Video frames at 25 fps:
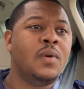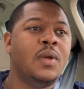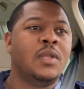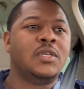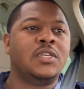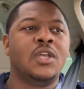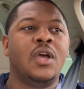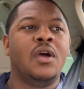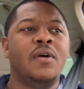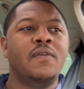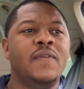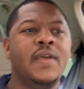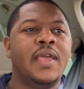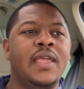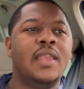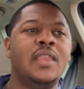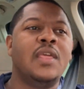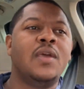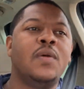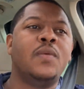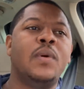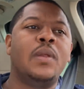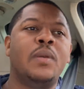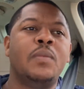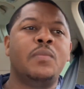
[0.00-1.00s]
Well, Jehovah ain't
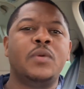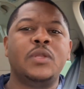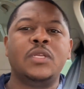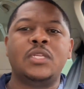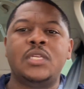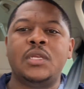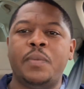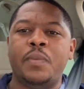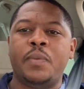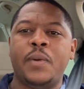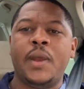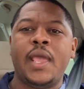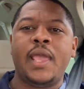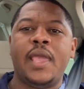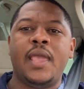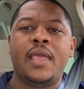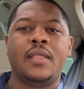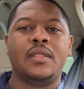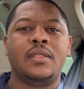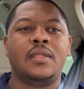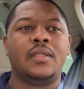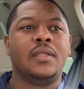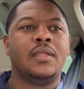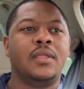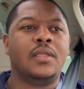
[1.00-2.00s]
deal with him when she prayed.
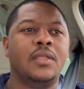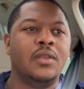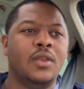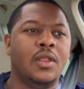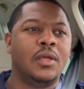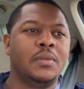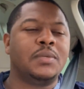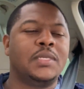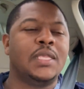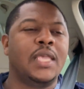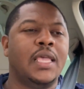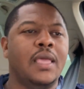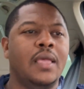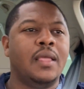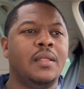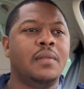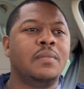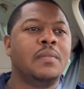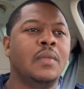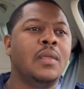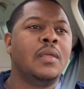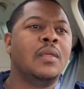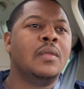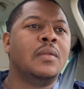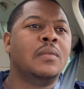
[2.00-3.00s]
You know what I'm
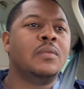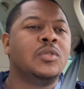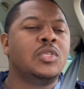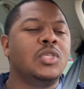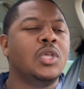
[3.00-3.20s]
saying?